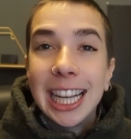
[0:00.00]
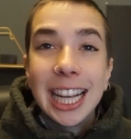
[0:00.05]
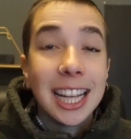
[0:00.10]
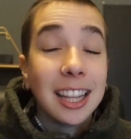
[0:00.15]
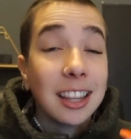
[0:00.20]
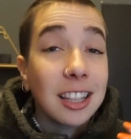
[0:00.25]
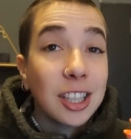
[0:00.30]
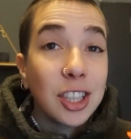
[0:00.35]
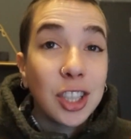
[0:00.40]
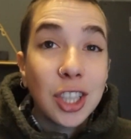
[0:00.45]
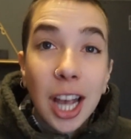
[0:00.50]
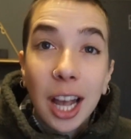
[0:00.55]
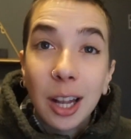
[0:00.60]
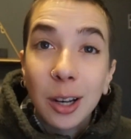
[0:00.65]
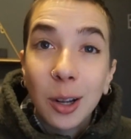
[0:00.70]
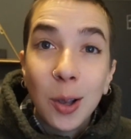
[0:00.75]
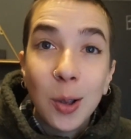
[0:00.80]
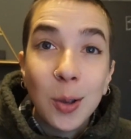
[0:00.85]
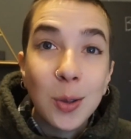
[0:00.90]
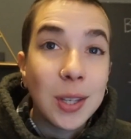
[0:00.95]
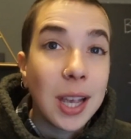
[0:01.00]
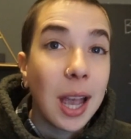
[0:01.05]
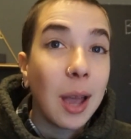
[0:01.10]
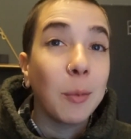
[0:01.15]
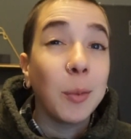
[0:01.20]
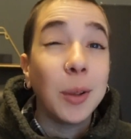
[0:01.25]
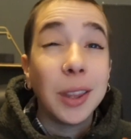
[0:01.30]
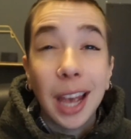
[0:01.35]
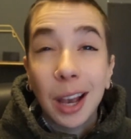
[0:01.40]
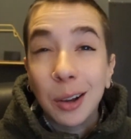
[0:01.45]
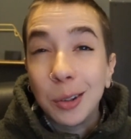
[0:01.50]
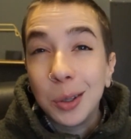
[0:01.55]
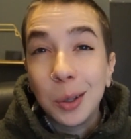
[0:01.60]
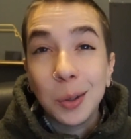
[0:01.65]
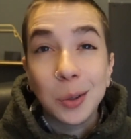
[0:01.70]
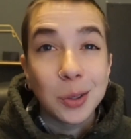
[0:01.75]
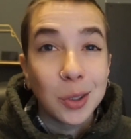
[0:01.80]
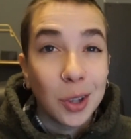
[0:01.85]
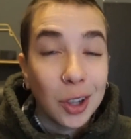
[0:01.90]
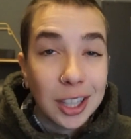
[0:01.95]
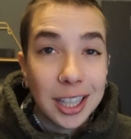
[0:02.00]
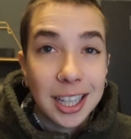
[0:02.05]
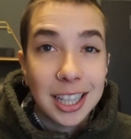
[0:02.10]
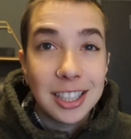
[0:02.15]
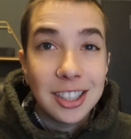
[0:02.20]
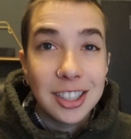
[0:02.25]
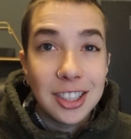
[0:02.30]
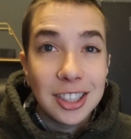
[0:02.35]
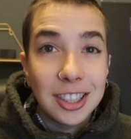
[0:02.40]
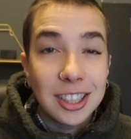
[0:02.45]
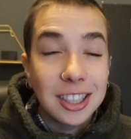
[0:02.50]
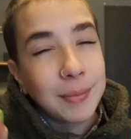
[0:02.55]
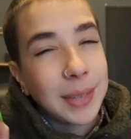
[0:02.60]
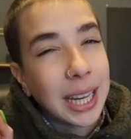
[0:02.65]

in the shadows, and without your knowledge.